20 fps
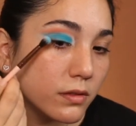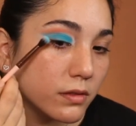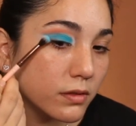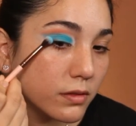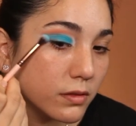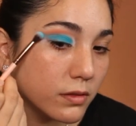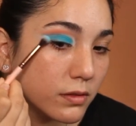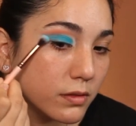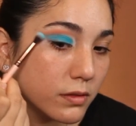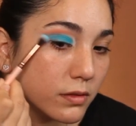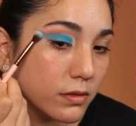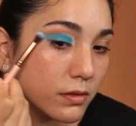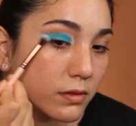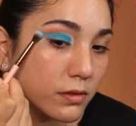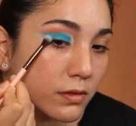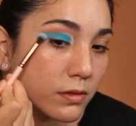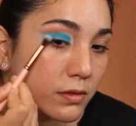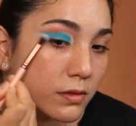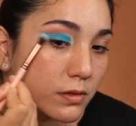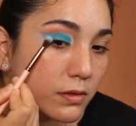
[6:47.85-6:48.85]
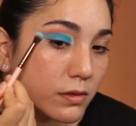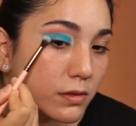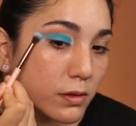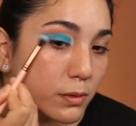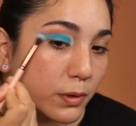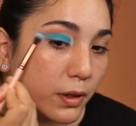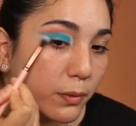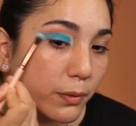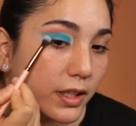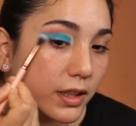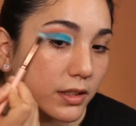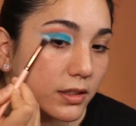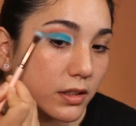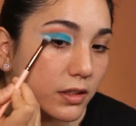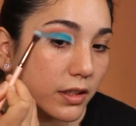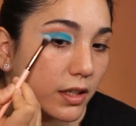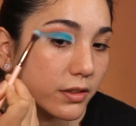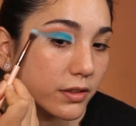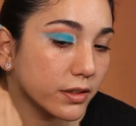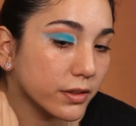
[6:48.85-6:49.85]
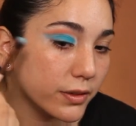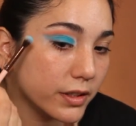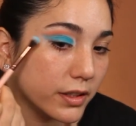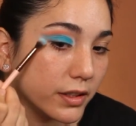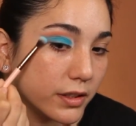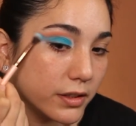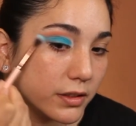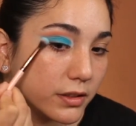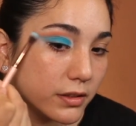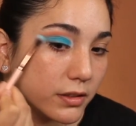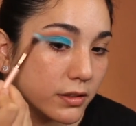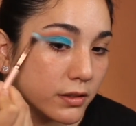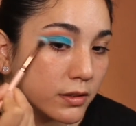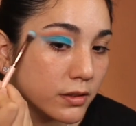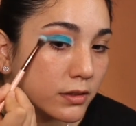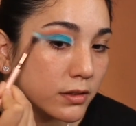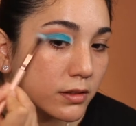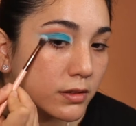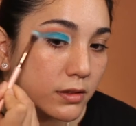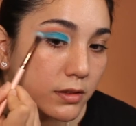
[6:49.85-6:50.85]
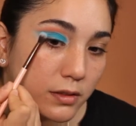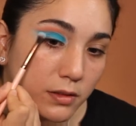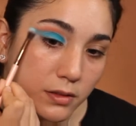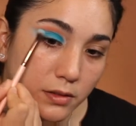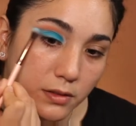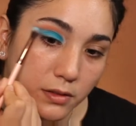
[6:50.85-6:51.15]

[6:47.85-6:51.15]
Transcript: and it's gonna blend into your orange a little bit.